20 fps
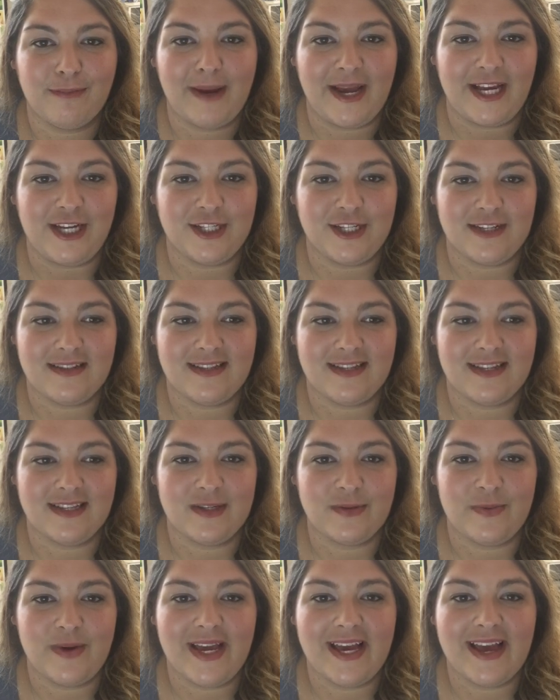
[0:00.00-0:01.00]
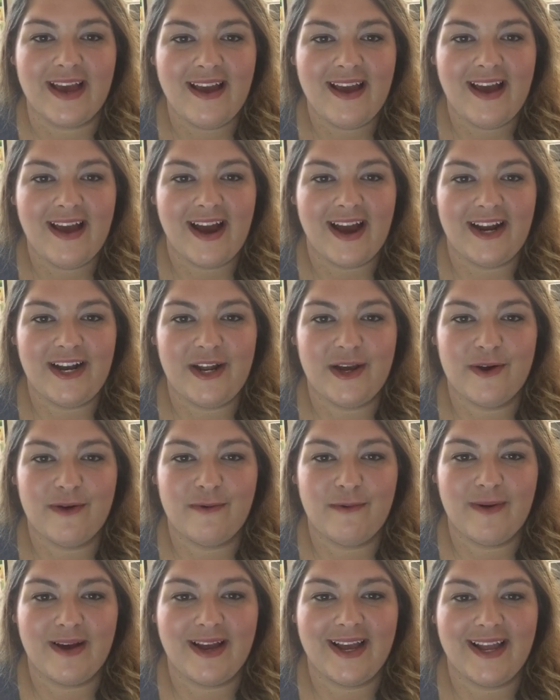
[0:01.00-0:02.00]
patience this week. I
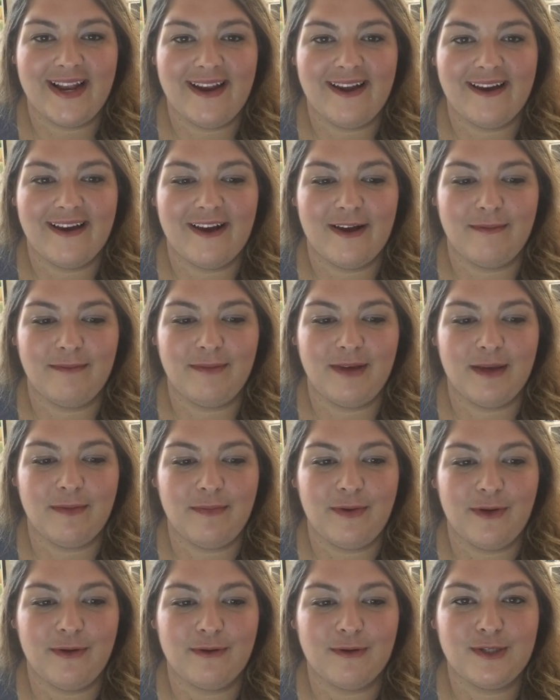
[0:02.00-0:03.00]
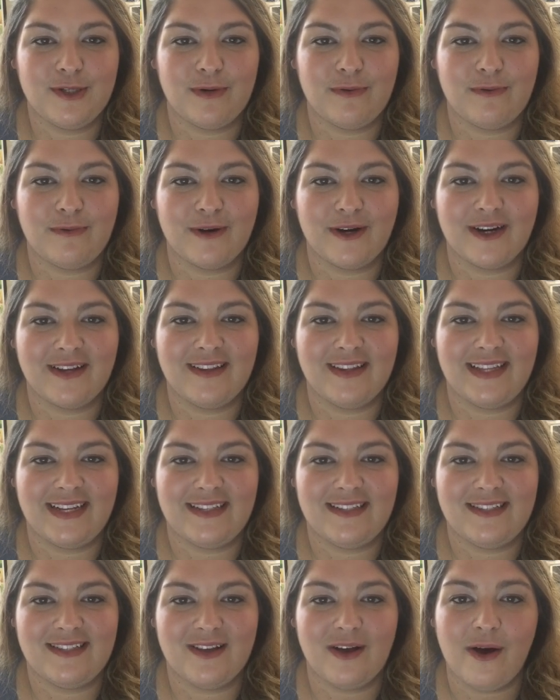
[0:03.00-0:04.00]
know when computers don't work
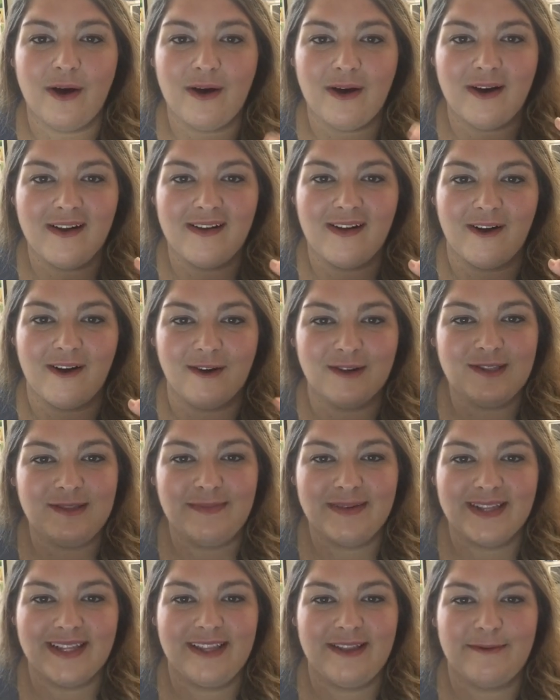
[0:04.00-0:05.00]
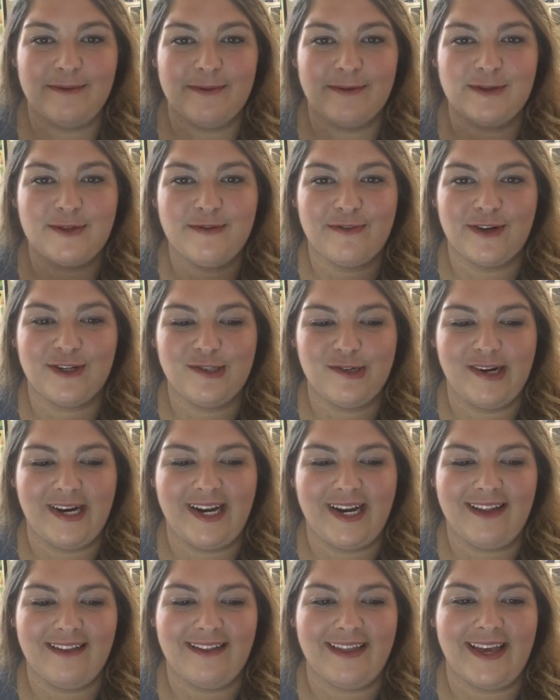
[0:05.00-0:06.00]
that's ultimately the most
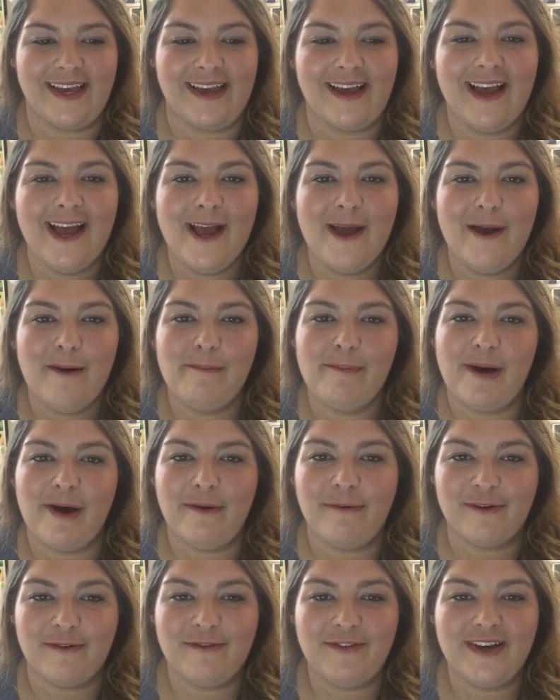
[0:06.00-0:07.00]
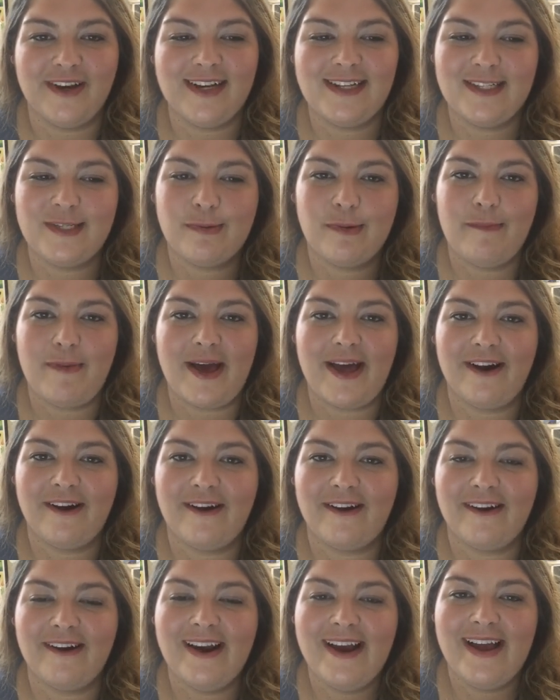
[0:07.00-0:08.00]
frustrating thing, but we're fixed, we're
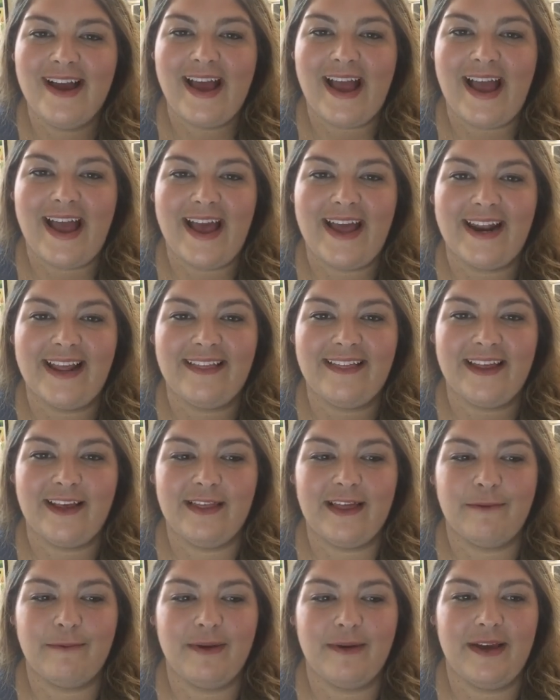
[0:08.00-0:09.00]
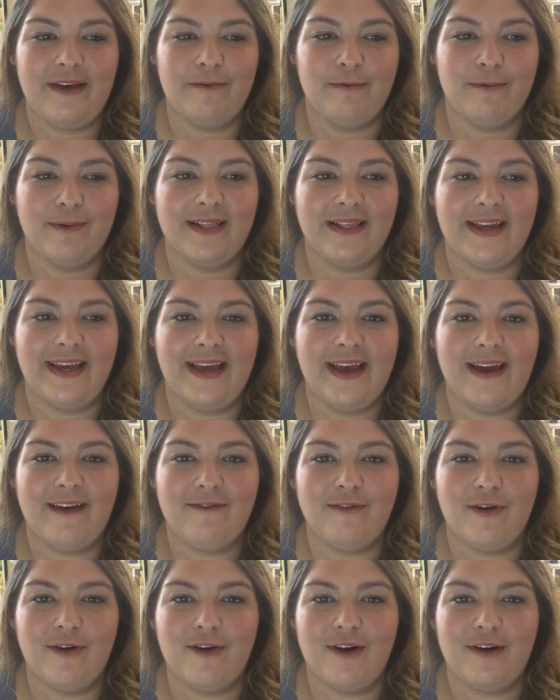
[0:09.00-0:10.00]
better, and I think that we really
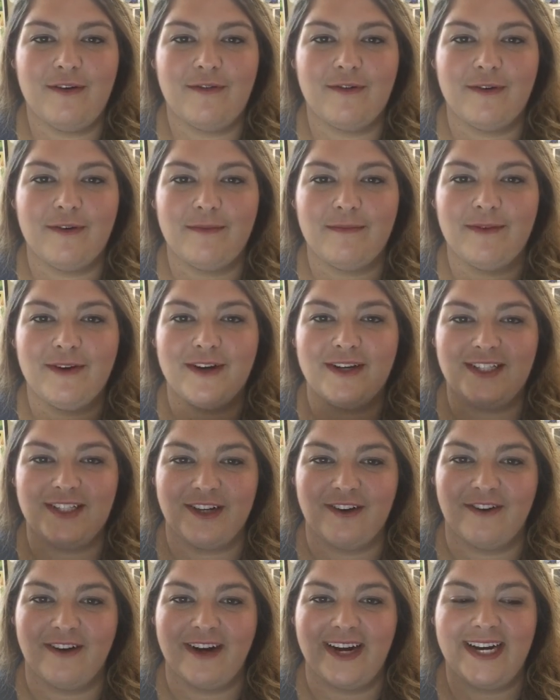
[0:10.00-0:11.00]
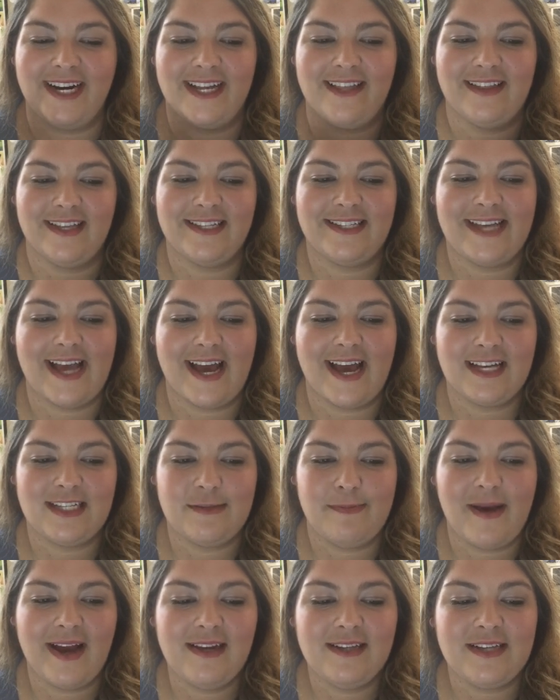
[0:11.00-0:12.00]
have gone from good to great in this
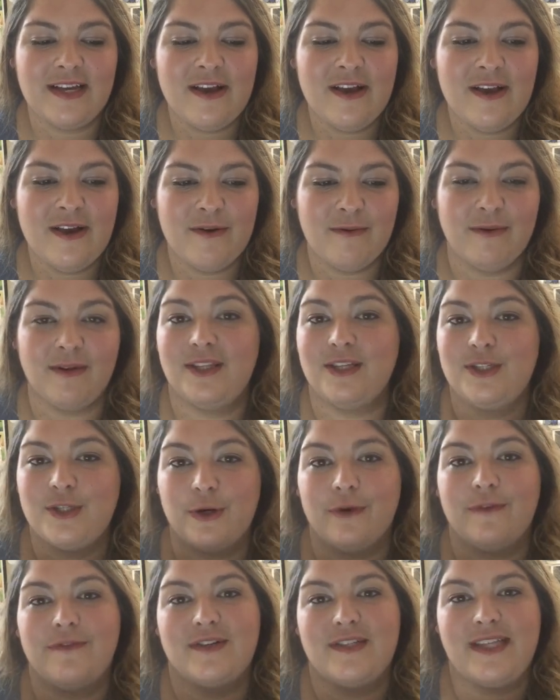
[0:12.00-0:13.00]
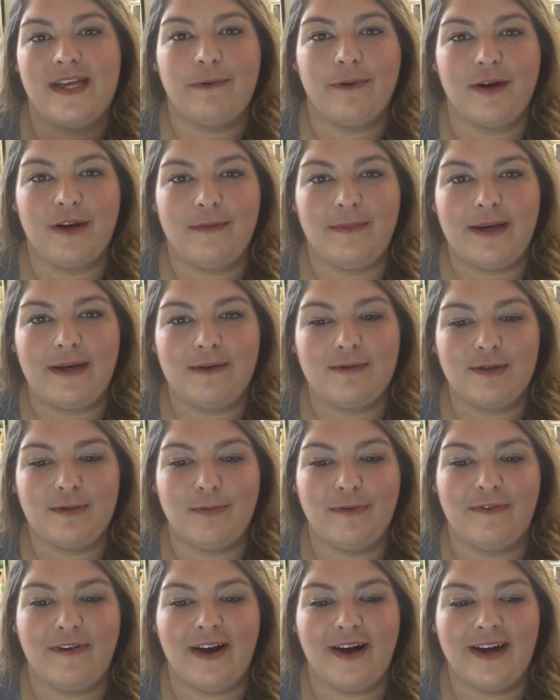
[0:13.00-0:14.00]
aspect with the service that we're going to be able to
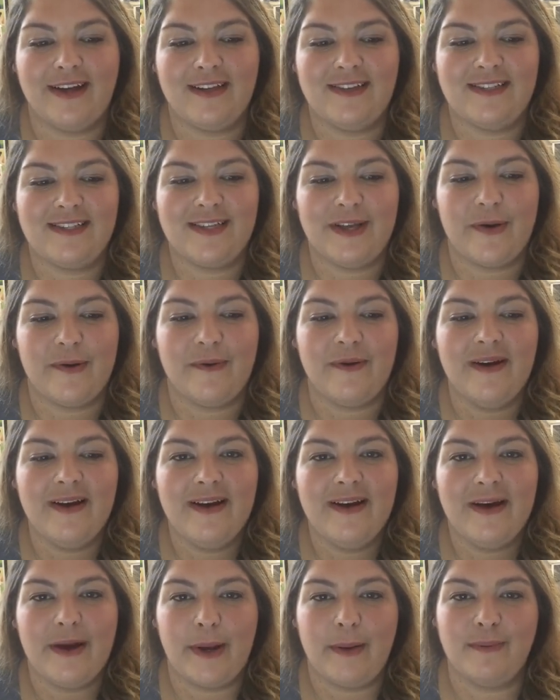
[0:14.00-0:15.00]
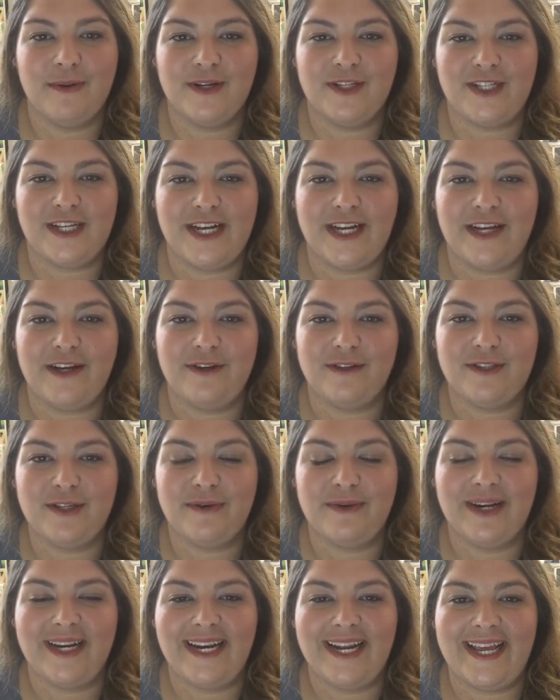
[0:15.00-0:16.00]
provide. So I appreciate you
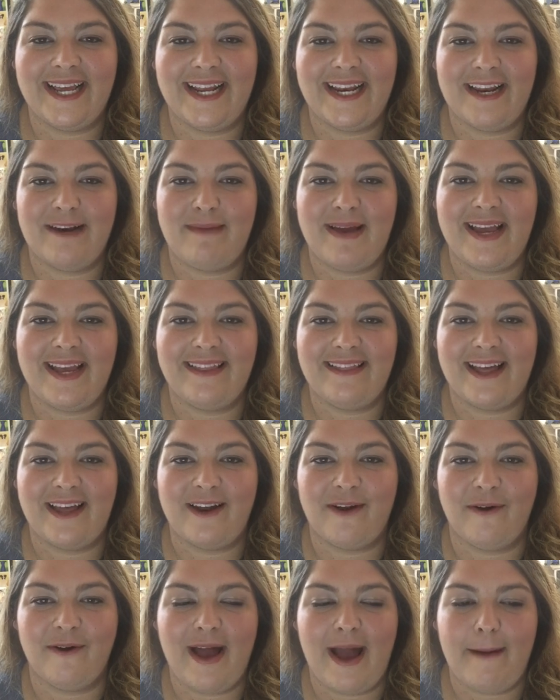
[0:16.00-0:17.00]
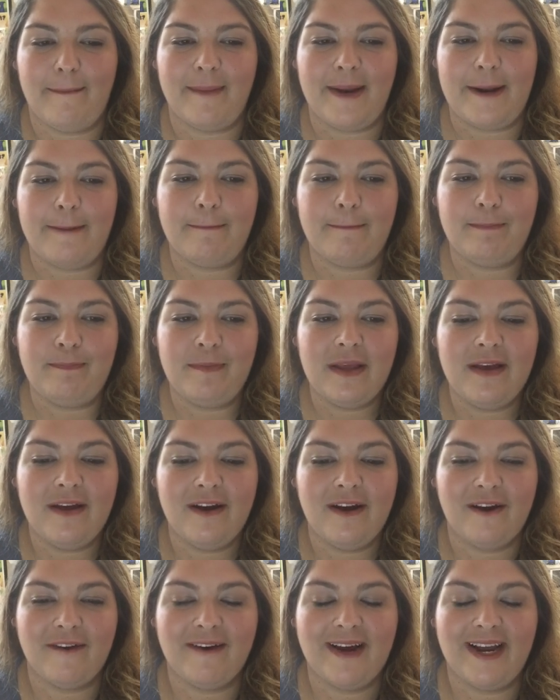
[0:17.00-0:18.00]
tuning in and making that all happen.
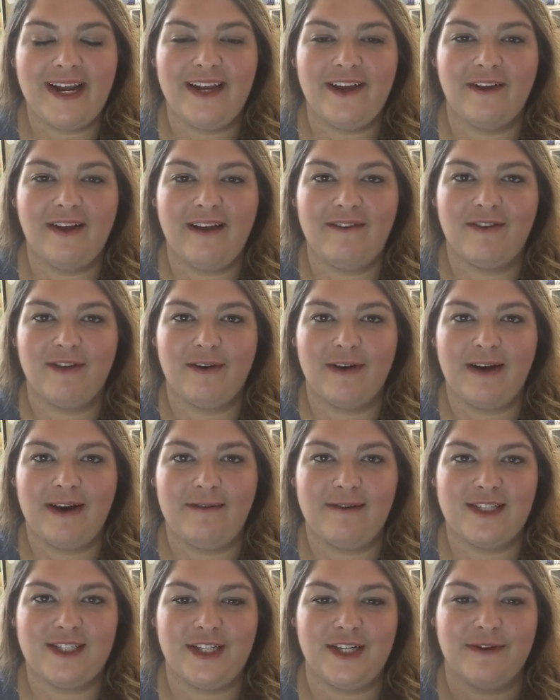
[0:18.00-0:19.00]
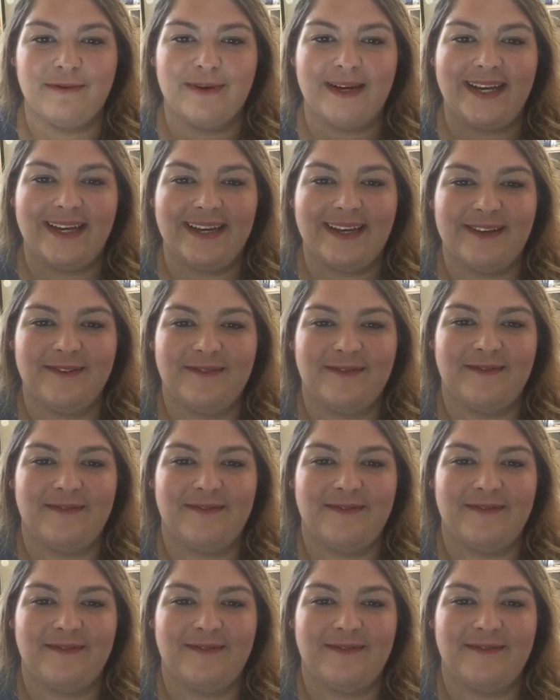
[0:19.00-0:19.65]
All right, y'all have a great rest of your week.